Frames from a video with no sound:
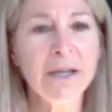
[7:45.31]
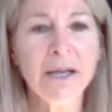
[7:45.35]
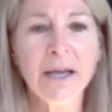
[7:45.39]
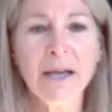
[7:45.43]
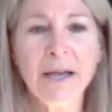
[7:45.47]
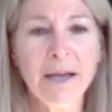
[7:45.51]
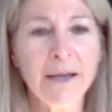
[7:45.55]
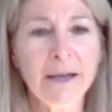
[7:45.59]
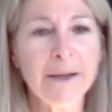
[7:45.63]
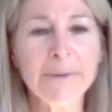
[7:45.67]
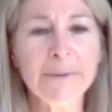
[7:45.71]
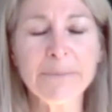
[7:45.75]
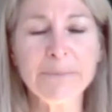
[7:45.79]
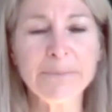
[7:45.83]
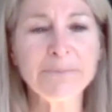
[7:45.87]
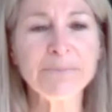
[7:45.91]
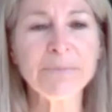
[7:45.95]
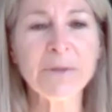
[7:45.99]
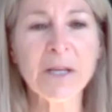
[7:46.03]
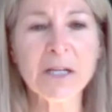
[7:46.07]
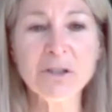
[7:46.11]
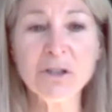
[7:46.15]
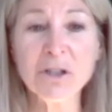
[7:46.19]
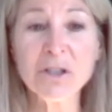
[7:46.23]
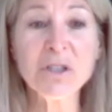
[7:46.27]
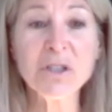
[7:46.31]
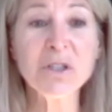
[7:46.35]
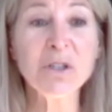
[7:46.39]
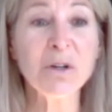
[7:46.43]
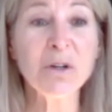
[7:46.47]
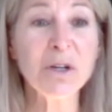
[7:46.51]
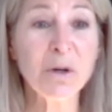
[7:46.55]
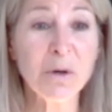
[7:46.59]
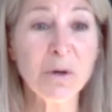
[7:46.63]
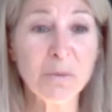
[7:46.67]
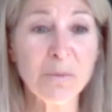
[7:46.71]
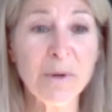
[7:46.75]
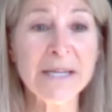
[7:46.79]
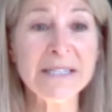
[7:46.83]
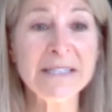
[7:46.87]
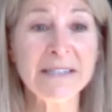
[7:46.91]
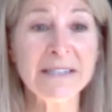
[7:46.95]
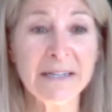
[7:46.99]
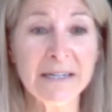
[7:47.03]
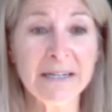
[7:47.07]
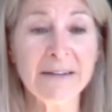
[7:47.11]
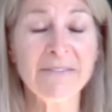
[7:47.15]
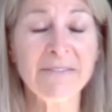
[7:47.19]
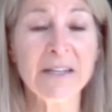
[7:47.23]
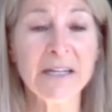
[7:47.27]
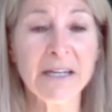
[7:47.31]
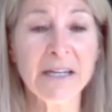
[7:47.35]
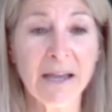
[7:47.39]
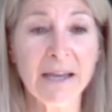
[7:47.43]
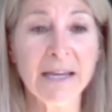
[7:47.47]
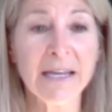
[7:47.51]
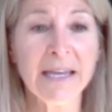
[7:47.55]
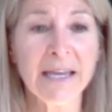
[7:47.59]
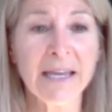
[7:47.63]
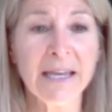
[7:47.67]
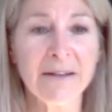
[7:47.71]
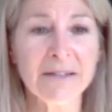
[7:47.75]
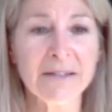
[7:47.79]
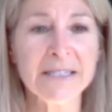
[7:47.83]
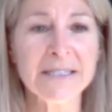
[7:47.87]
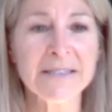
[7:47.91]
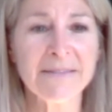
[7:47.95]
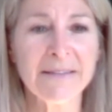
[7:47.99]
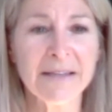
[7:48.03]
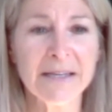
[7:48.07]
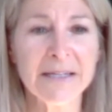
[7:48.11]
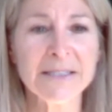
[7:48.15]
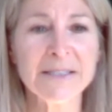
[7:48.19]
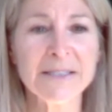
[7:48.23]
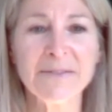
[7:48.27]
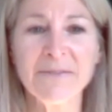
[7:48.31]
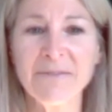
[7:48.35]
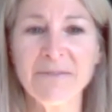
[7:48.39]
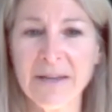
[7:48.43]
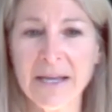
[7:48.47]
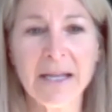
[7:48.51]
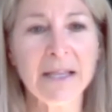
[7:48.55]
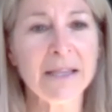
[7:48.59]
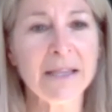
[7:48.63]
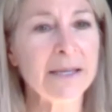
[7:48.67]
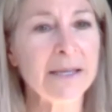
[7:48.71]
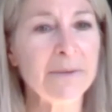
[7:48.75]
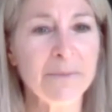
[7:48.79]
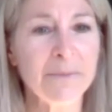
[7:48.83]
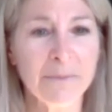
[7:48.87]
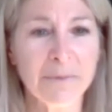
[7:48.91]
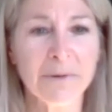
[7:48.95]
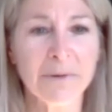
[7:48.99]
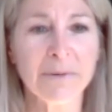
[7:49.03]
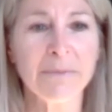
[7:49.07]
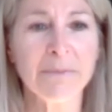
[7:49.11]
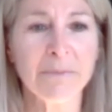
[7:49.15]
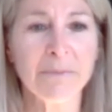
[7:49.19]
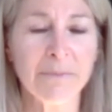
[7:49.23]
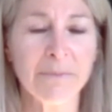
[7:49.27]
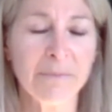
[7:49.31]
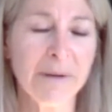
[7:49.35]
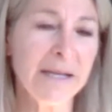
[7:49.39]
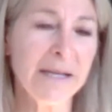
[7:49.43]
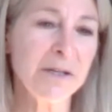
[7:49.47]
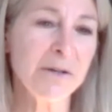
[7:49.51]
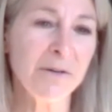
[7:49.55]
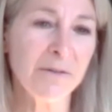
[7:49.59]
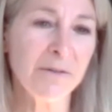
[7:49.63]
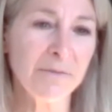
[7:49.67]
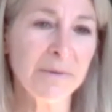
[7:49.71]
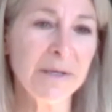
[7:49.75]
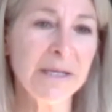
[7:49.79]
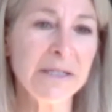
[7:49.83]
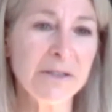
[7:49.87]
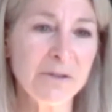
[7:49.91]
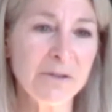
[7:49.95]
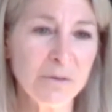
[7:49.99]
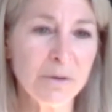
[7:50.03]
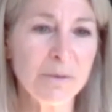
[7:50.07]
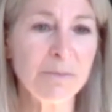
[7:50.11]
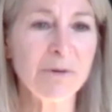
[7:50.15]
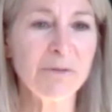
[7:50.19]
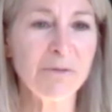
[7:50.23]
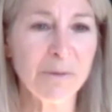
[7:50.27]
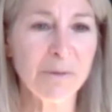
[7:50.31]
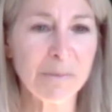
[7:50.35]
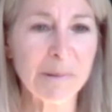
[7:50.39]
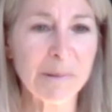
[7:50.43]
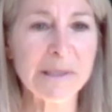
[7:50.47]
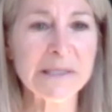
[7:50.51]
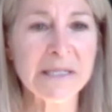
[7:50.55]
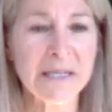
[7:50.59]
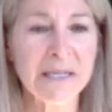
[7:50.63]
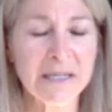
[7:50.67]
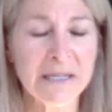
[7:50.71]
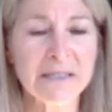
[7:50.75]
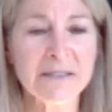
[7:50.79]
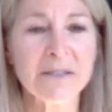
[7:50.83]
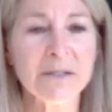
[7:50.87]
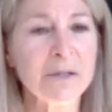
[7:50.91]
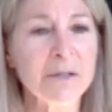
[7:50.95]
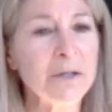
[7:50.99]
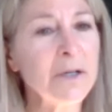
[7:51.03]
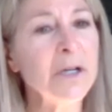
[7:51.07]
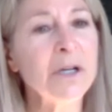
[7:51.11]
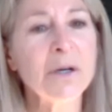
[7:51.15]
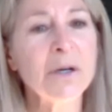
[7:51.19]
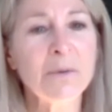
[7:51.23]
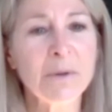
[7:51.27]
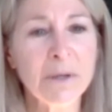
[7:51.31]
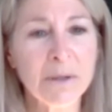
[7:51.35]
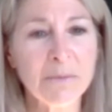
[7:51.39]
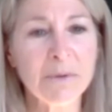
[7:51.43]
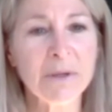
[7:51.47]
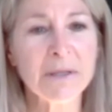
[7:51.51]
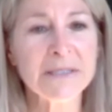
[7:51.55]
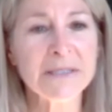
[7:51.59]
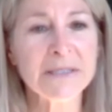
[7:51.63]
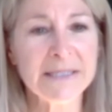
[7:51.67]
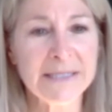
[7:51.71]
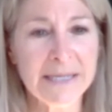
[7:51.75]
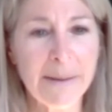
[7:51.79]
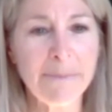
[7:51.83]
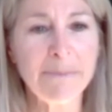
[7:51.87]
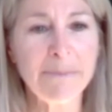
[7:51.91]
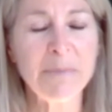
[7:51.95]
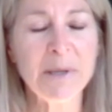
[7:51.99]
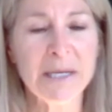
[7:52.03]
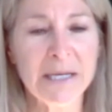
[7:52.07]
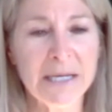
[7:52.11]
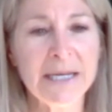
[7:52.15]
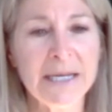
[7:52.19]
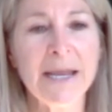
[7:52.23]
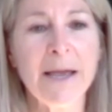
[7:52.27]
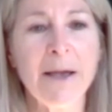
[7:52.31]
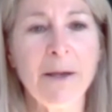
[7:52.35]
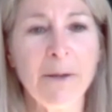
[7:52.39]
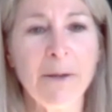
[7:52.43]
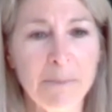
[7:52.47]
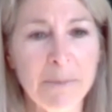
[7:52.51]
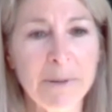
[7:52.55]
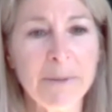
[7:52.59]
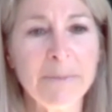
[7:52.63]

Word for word: Um, just so you're a resident of the nine counties of the Hudson Valley, we're and you're in treatment for breast cancer, we will step in and help.